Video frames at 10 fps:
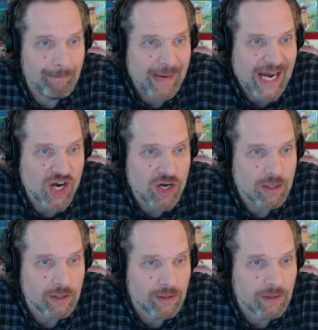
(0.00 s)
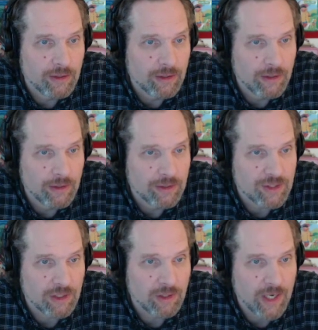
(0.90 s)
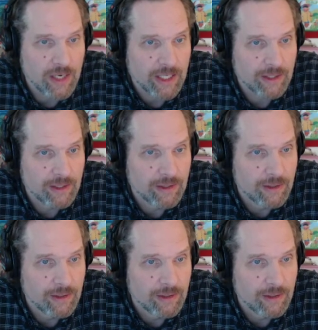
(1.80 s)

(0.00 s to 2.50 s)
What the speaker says: bear. It's a cleric.